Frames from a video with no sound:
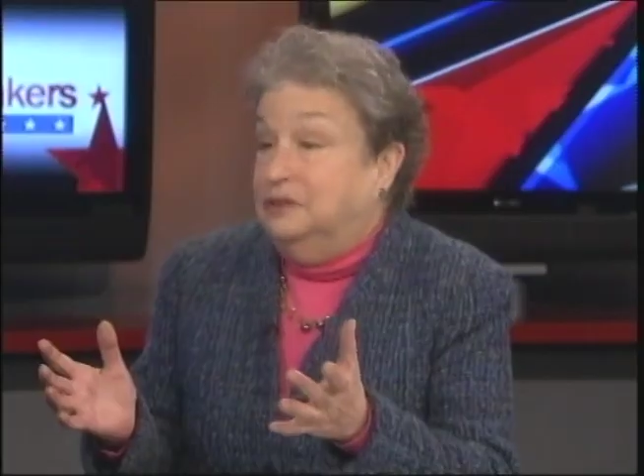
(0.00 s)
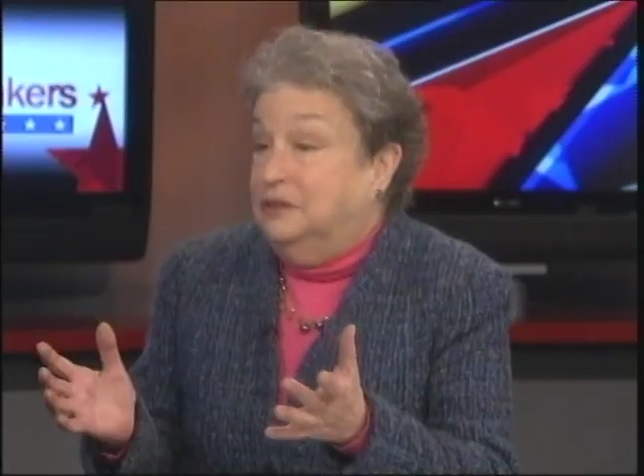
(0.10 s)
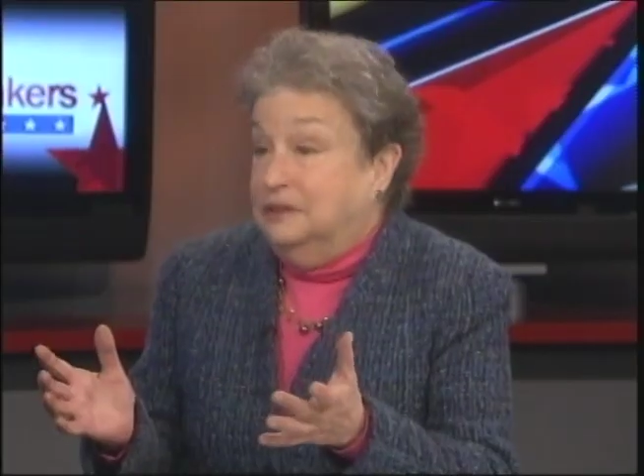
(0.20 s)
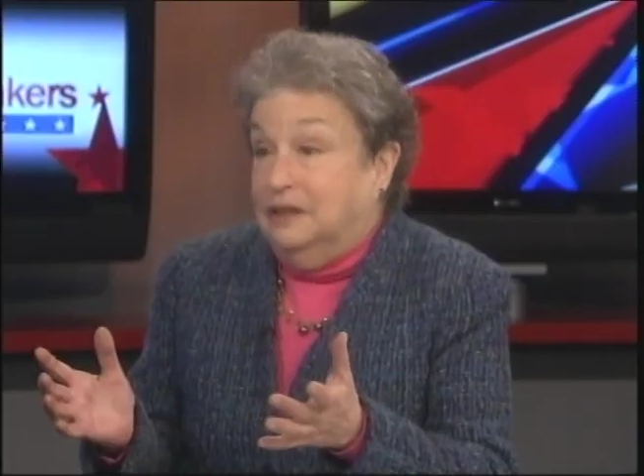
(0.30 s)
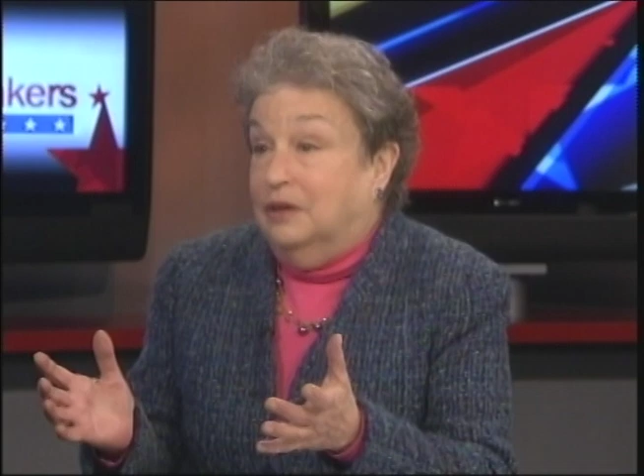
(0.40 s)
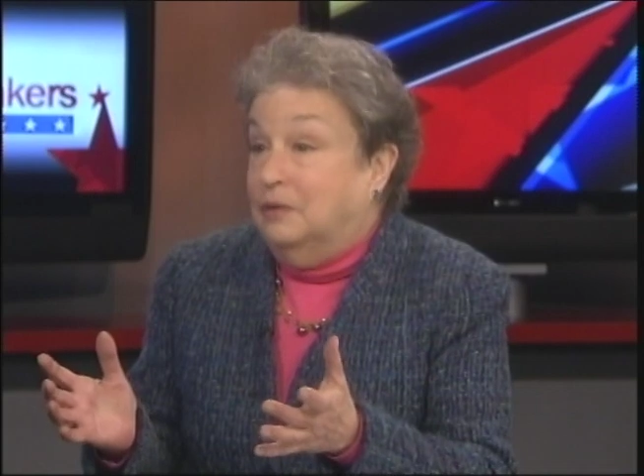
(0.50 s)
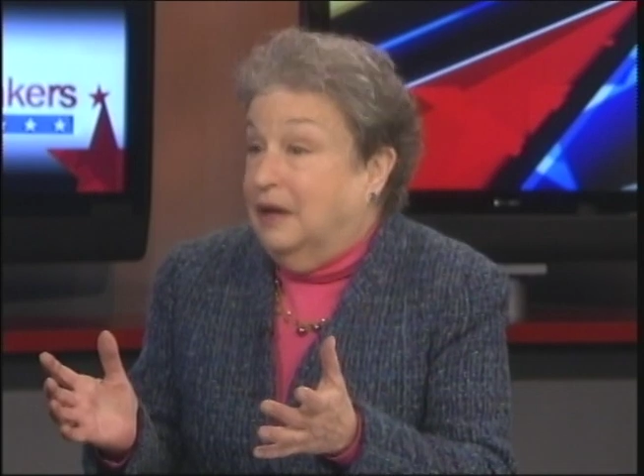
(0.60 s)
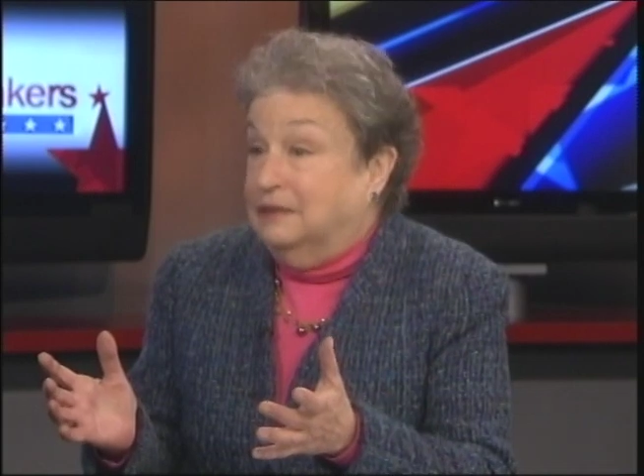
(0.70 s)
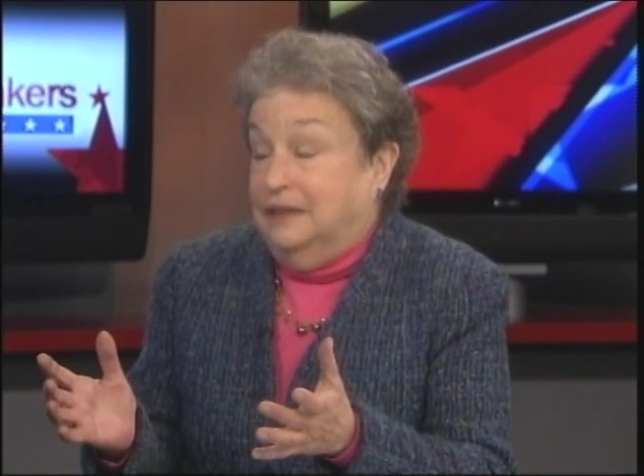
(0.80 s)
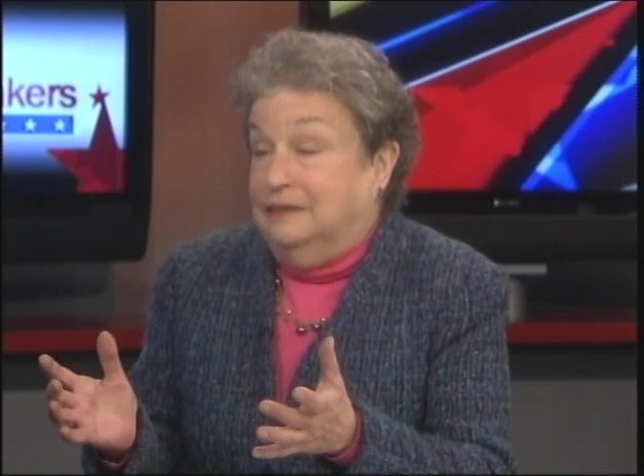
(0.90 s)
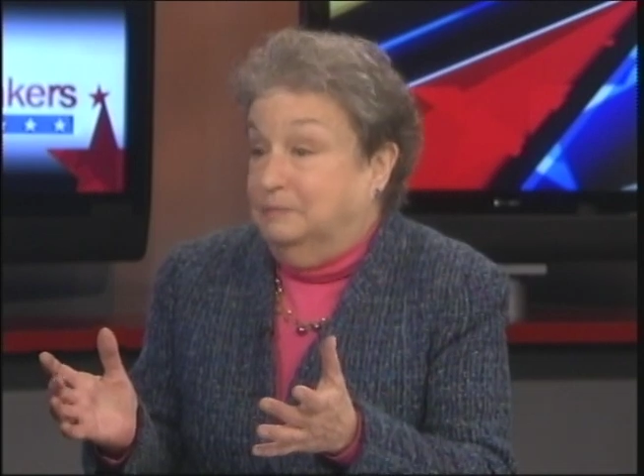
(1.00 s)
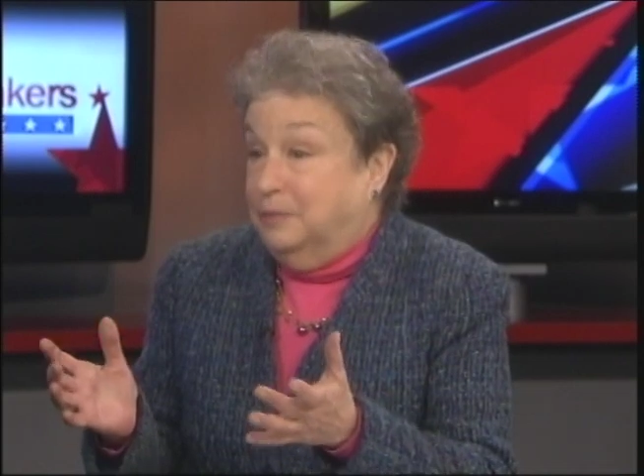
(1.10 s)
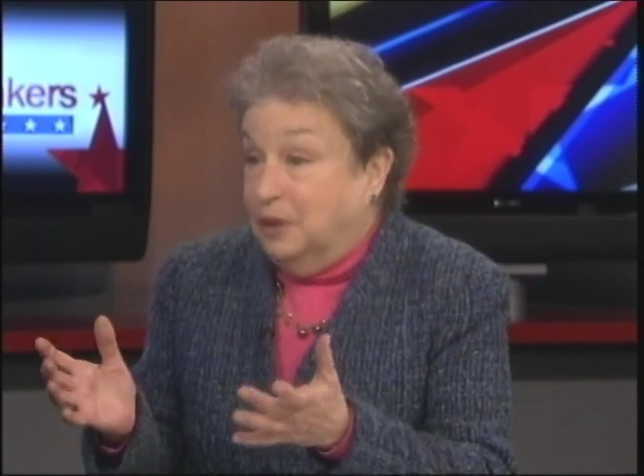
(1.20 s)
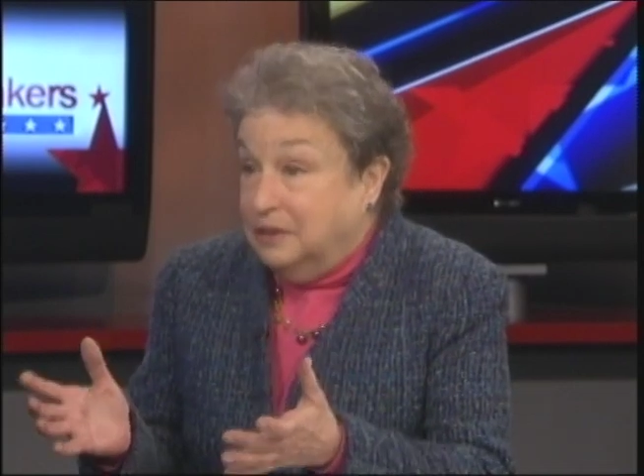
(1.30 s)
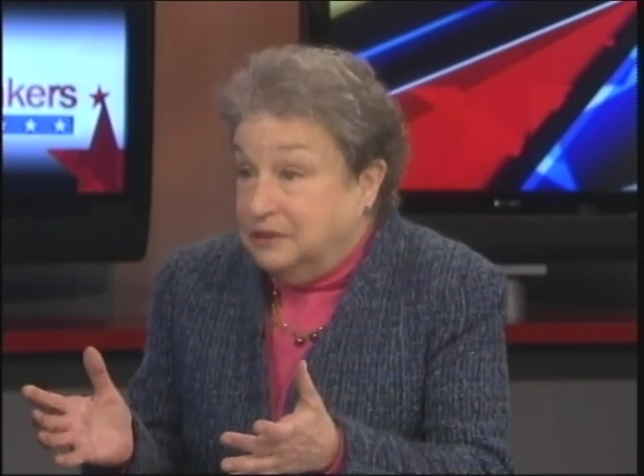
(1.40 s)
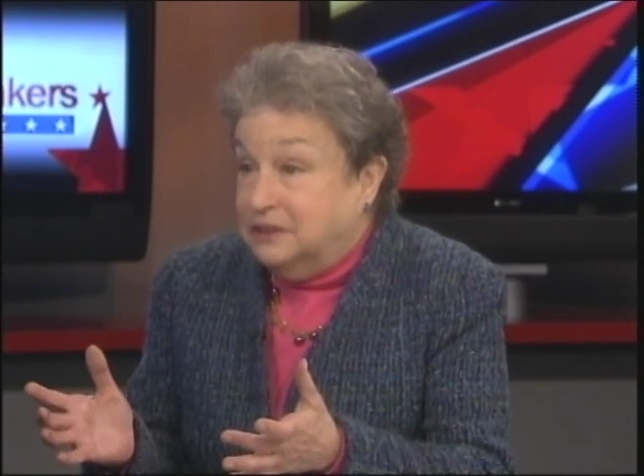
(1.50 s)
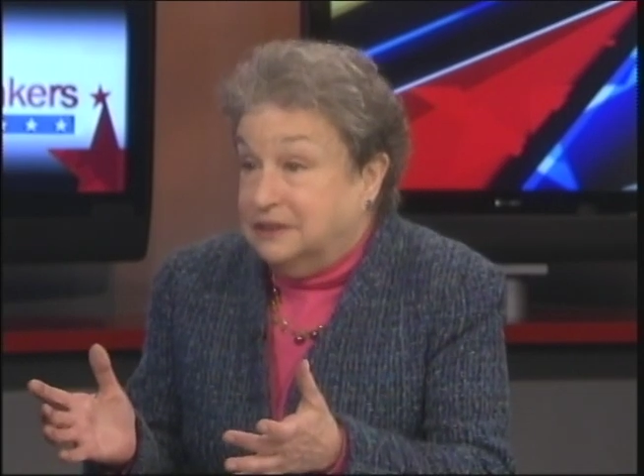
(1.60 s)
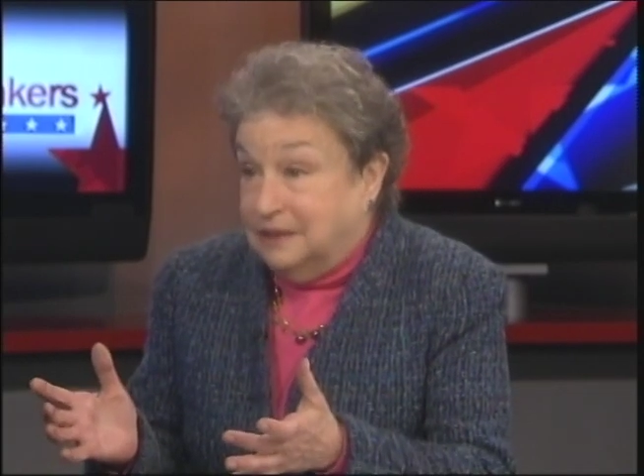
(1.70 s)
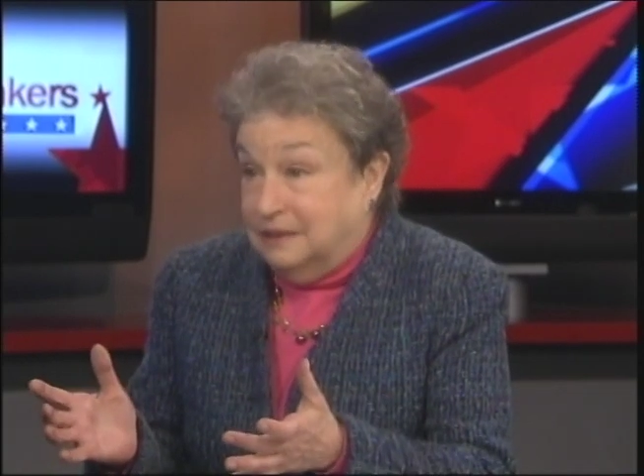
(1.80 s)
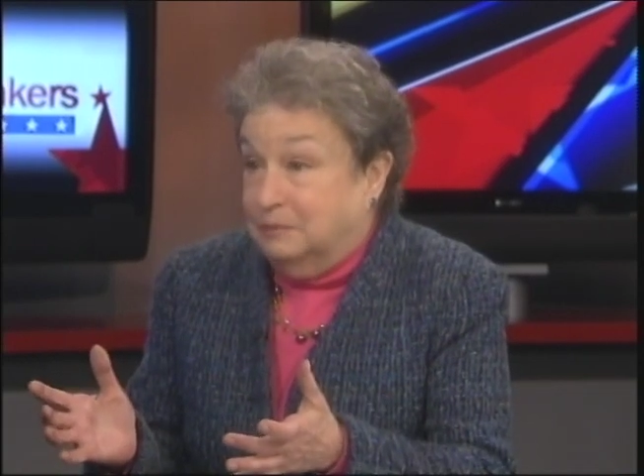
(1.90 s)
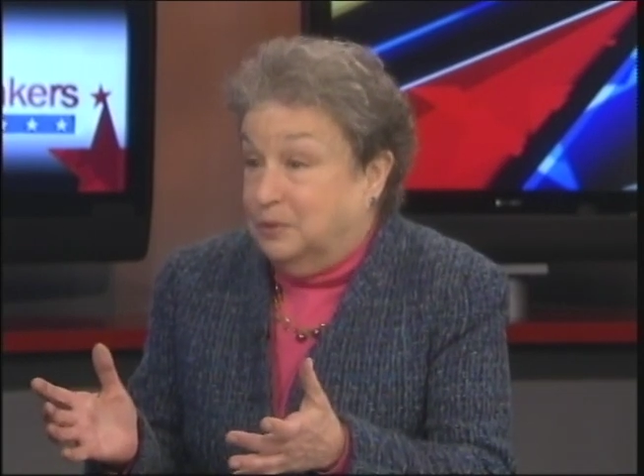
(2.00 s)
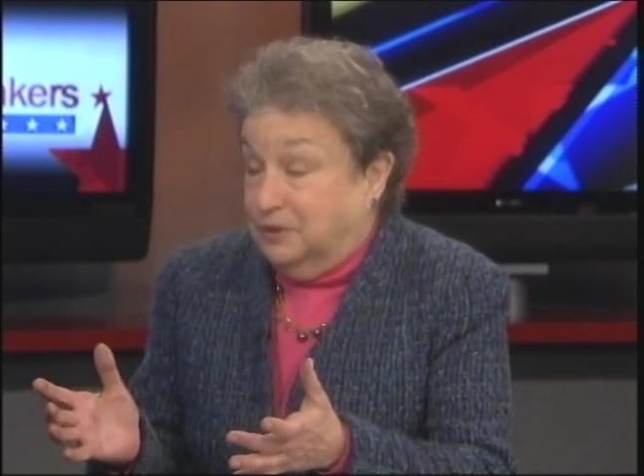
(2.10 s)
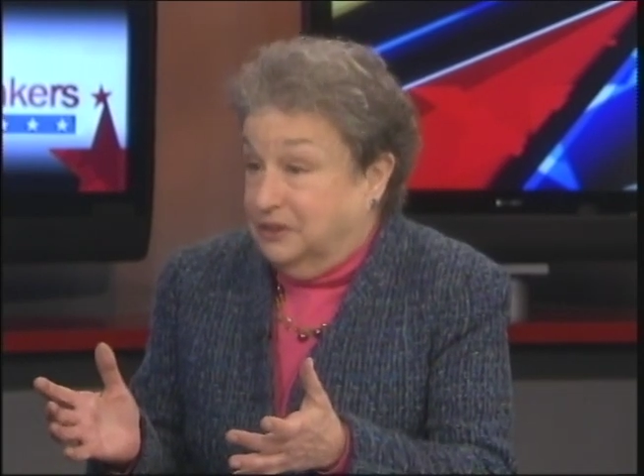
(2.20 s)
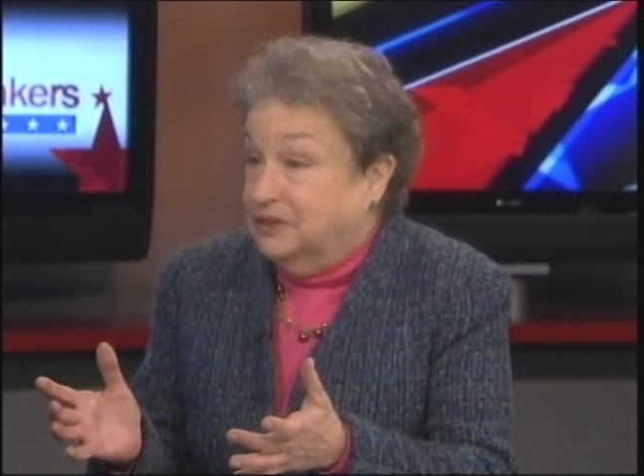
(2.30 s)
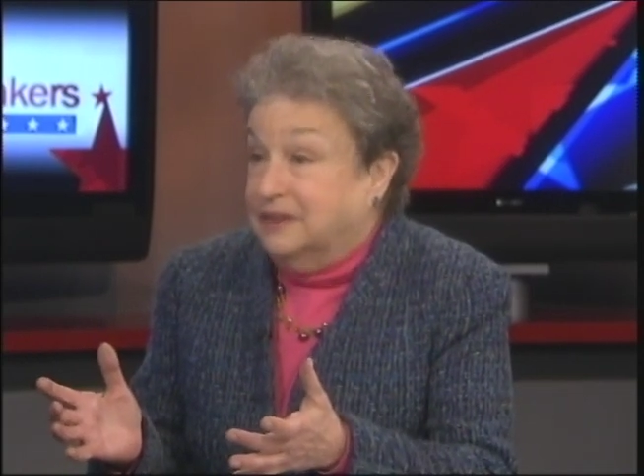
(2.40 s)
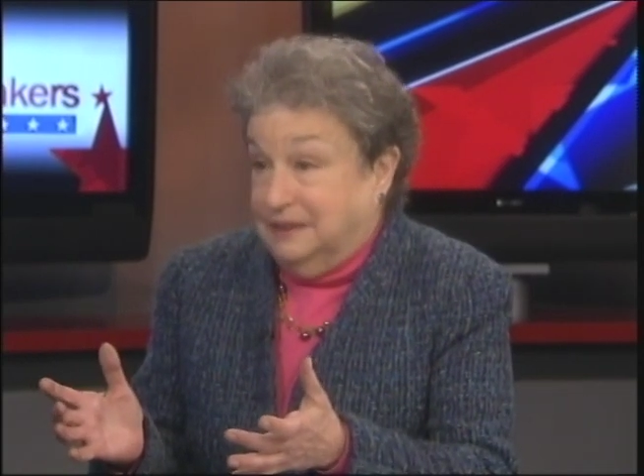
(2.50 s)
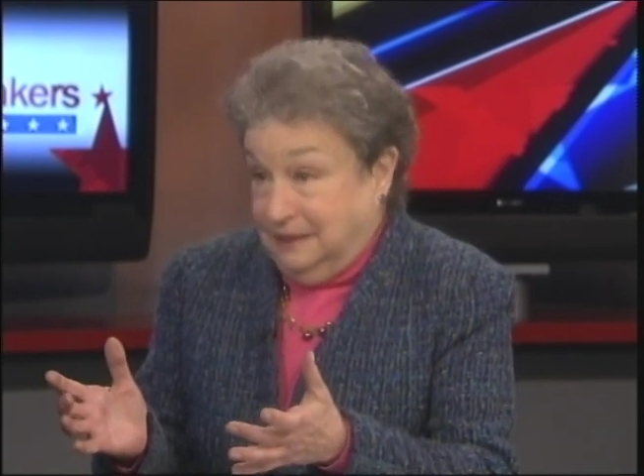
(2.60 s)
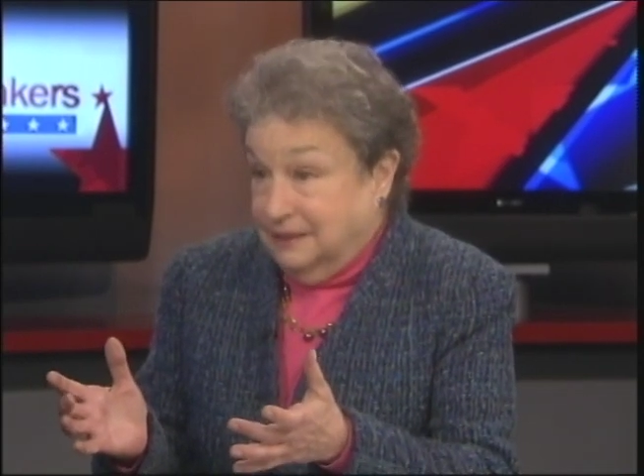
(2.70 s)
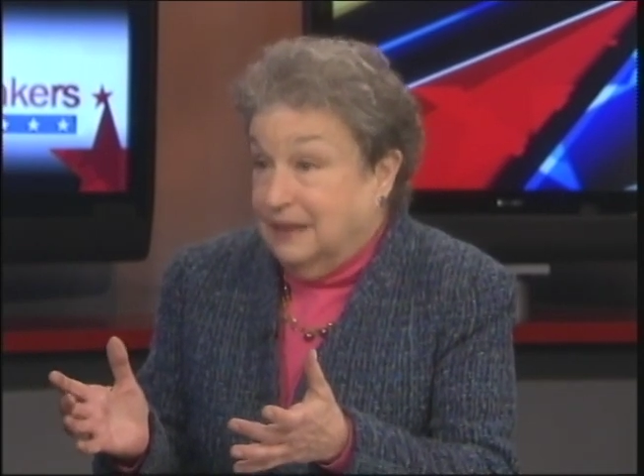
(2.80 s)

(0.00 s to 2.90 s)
could go out and purchase an abortion